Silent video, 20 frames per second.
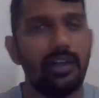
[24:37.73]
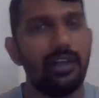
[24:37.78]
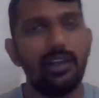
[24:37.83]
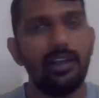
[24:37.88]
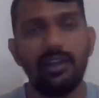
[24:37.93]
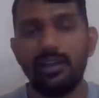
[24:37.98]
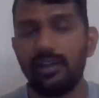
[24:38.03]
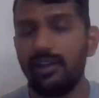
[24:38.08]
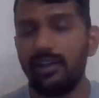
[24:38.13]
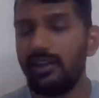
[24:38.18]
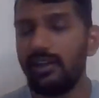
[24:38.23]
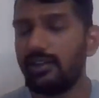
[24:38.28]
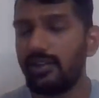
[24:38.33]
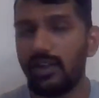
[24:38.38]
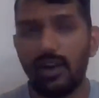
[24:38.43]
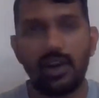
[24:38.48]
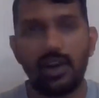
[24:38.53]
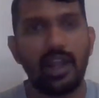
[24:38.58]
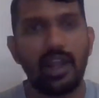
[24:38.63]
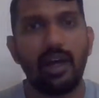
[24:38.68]
It's
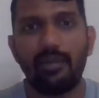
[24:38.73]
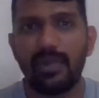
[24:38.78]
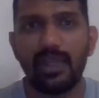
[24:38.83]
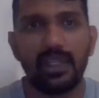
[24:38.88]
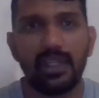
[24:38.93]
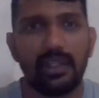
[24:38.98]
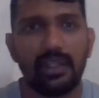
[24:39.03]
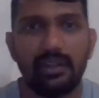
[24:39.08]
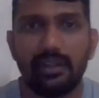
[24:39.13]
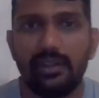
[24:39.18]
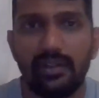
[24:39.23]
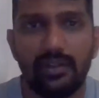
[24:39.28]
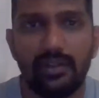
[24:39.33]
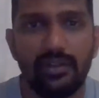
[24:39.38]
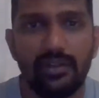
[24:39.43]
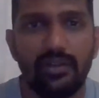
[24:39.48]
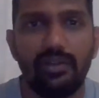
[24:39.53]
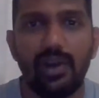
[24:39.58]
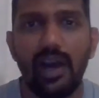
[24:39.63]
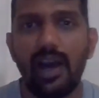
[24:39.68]
not happening.
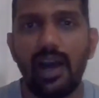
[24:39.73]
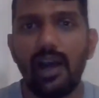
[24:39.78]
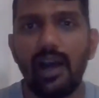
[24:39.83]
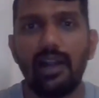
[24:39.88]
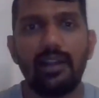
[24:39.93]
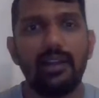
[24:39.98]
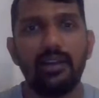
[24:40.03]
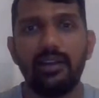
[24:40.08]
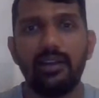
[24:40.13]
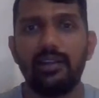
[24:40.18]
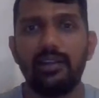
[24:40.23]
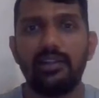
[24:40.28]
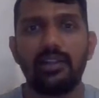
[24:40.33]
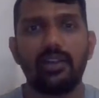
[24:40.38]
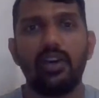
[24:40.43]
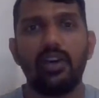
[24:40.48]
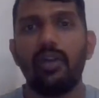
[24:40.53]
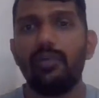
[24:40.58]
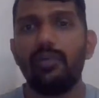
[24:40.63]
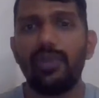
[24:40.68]
It's a
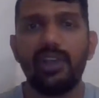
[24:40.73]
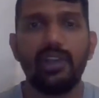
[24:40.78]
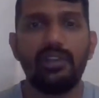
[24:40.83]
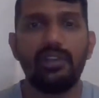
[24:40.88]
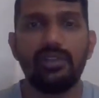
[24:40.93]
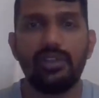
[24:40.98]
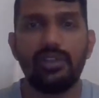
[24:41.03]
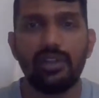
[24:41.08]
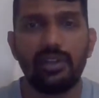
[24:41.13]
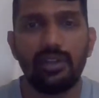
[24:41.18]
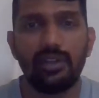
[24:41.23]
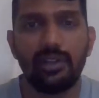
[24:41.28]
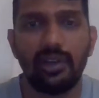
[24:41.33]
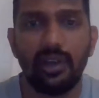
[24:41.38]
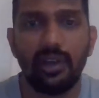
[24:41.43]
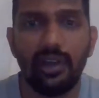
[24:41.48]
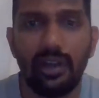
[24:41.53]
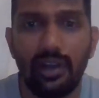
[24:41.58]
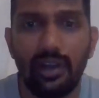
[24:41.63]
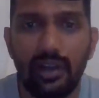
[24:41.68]
competition.
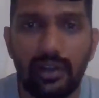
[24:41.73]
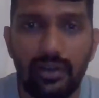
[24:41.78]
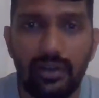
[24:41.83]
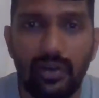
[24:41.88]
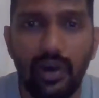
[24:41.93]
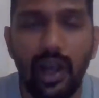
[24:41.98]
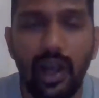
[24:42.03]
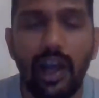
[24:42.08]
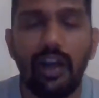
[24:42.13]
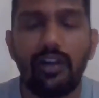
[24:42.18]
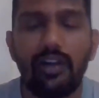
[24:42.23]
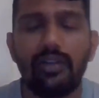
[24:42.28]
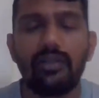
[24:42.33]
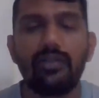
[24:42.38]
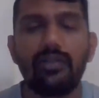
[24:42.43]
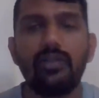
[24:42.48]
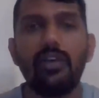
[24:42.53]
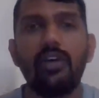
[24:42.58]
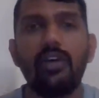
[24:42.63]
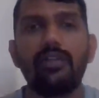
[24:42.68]
You have
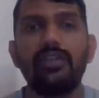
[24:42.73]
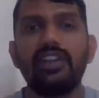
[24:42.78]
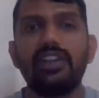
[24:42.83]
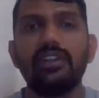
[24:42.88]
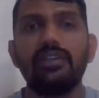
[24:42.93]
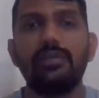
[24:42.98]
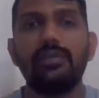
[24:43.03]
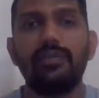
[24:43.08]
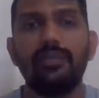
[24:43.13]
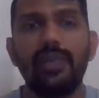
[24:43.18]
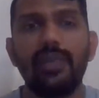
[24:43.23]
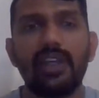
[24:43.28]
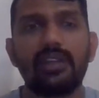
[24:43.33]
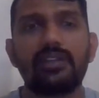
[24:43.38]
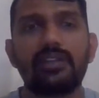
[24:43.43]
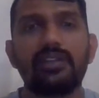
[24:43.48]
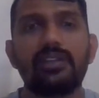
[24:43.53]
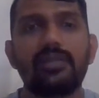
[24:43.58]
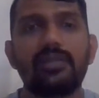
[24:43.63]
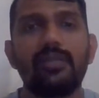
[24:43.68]
to offer the
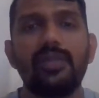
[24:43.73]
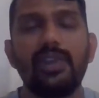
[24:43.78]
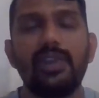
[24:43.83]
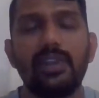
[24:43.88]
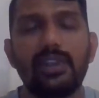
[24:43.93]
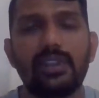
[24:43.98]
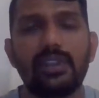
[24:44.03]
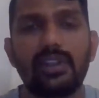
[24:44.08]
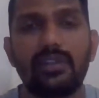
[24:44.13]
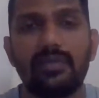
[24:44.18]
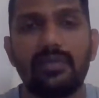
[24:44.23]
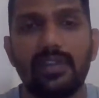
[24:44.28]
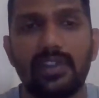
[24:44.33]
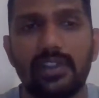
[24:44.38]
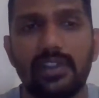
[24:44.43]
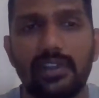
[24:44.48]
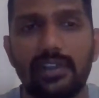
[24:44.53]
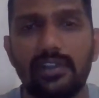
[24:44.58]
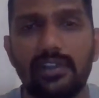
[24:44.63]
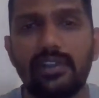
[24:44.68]
best
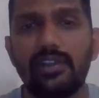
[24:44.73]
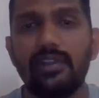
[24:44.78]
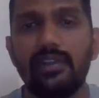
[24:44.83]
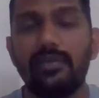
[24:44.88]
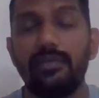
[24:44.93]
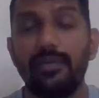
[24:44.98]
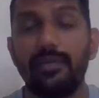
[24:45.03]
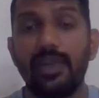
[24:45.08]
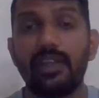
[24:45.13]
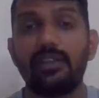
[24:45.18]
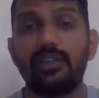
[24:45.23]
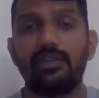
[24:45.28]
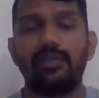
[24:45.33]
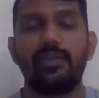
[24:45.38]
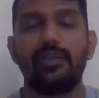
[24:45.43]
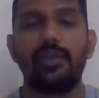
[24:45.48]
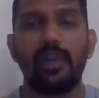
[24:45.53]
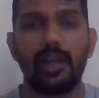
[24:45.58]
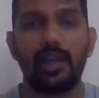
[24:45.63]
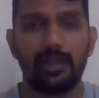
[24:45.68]
services, the best
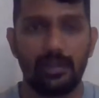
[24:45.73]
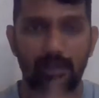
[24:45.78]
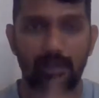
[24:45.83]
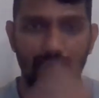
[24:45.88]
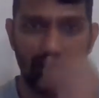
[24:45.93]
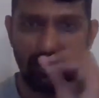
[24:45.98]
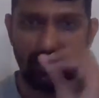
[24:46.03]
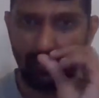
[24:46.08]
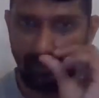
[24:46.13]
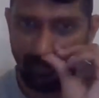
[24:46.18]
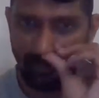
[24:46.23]
products